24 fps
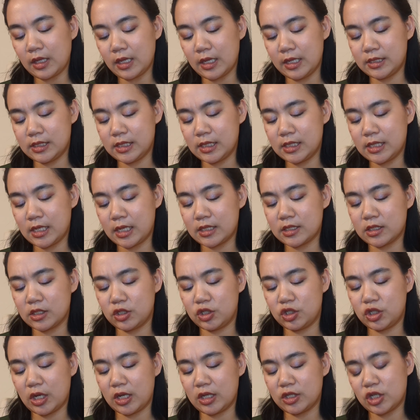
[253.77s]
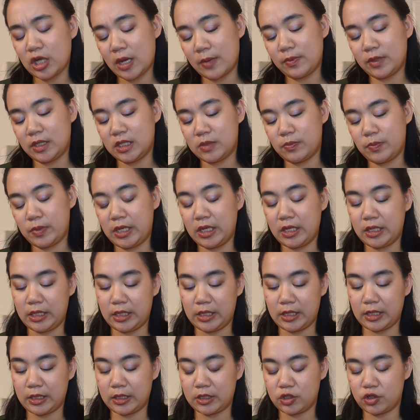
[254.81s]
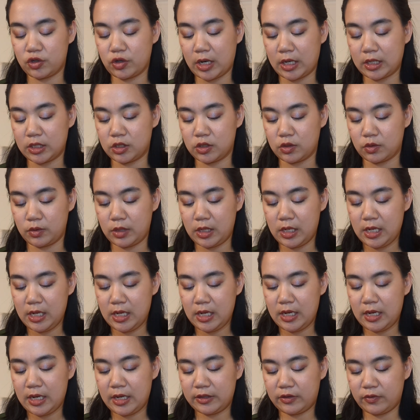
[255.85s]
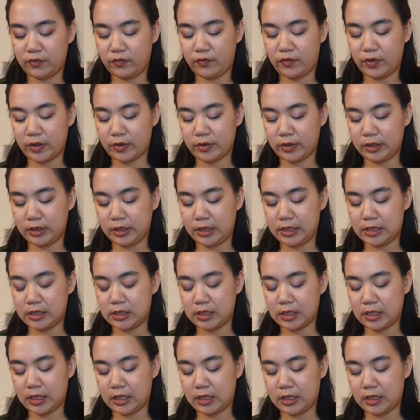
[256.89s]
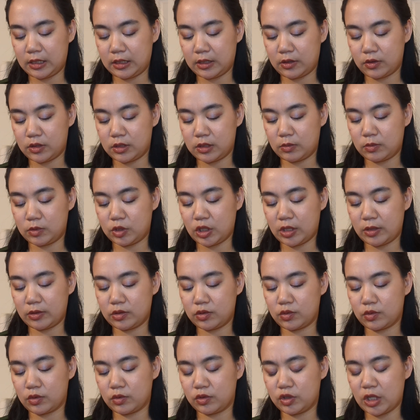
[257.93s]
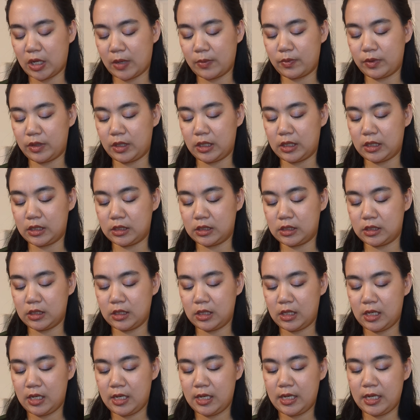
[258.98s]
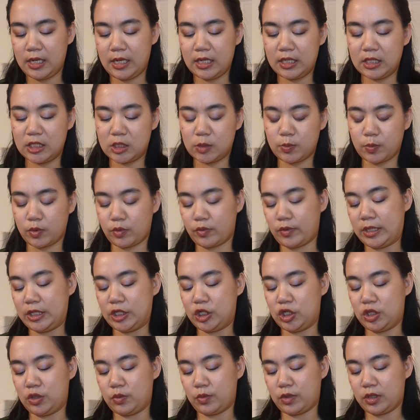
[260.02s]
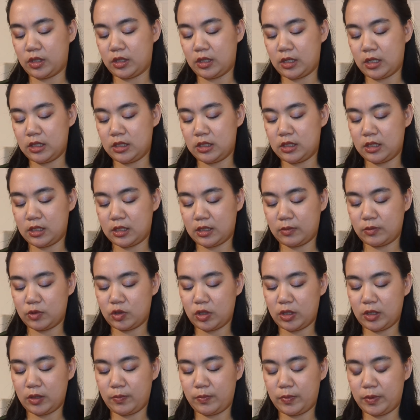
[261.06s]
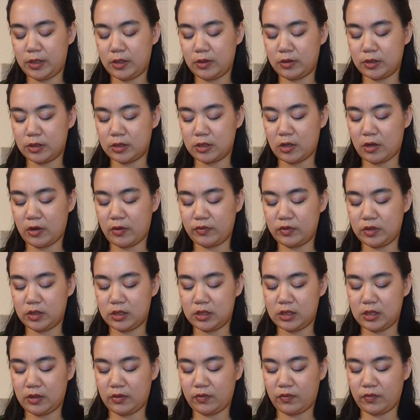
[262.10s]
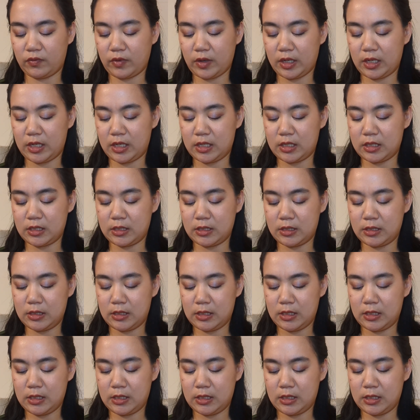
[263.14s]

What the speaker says: It says it has a Japanese peony extract, so at the very least, I think there's some sort of Japanese inspiration with it. And I'm trying to peel this off to see if I can